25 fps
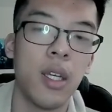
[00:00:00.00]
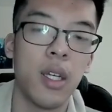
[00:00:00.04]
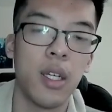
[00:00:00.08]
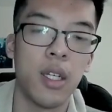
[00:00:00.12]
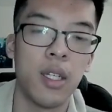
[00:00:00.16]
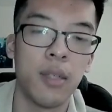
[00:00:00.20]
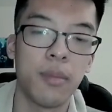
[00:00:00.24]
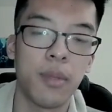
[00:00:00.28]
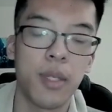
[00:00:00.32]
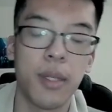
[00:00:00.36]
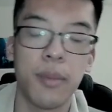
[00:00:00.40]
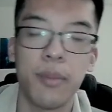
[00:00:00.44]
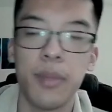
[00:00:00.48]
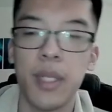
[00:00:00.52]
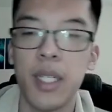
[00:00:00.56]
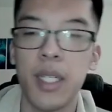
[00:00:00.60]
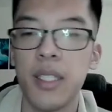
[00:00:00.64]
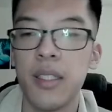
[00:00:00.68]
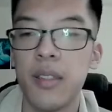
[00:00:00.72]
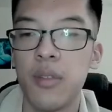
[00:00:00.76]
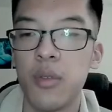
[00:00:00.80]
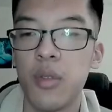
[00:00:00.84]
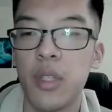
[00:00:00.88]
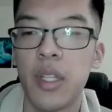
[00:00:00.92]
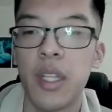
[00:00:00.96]

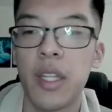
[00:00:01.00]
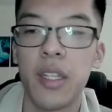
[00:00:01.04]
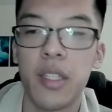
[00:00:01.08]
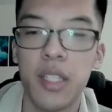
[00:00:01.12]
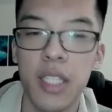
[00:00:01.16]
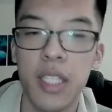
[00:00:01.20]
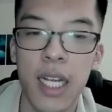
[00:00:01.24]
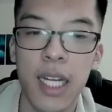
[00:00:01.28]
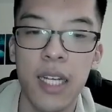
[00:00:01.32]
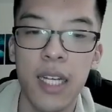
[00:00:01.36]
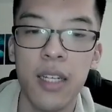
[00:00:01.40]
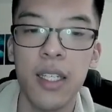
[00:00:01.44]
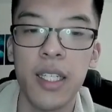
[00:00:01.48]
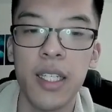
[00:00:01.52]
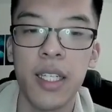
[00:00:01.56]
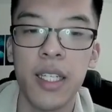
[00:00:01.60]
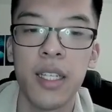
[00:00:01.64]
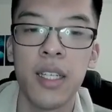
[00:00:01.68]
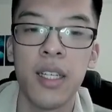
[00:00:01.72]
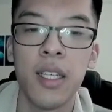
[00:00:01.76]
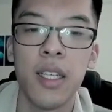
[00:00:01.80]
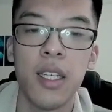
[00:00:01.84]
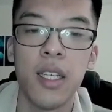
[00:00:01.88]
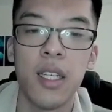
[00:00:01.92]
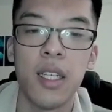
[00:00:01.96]
Combined with Taric
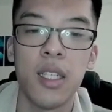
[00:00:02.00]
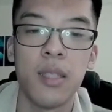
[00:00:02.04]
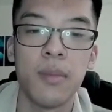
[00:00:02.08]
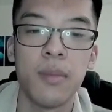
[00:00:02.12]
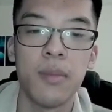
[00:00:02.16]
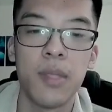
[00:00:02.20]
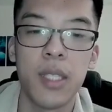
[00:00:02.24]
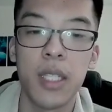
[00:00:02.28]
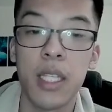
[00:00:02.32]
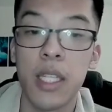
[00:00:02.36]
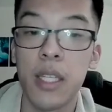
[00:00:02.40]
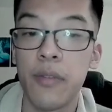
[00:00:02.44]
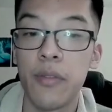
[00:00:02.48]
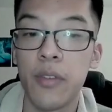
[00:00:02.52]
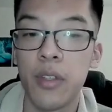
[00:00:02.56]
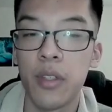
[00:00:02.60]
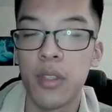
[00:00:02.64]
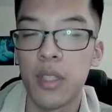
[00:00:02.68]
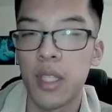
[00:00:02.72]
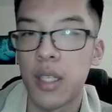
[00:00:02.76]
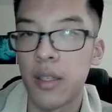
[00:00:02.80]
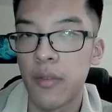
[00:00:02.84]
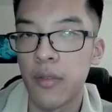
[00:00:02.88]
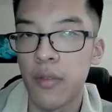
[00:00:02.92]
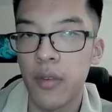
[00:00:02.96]
to give you a
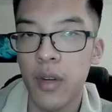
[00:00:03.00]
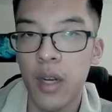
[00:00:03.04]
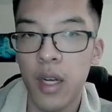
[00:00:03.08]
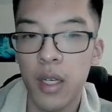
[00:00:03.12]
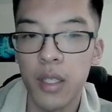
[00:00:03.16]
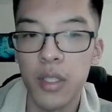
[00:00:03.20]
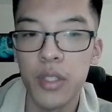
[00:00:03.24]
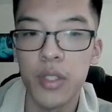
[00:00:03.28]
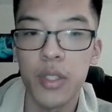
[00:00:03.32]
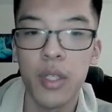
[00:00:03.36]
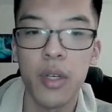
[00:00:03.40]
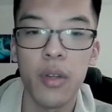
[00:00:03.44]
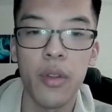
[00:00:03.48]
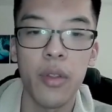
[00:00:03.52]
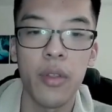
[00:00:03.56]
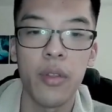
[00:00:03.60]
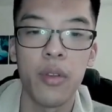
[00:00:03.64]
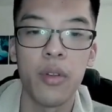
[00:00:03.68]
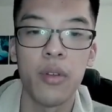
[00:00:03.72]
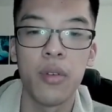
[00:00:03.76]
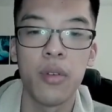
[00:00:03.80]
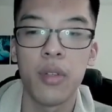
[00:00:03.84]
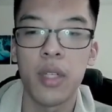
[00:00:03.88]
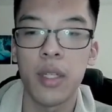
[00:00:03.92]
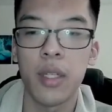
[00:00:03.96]
lot of card draw
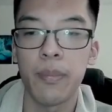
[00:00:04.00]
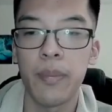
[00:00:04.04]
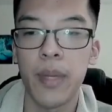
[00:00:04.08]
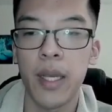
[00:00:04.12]
through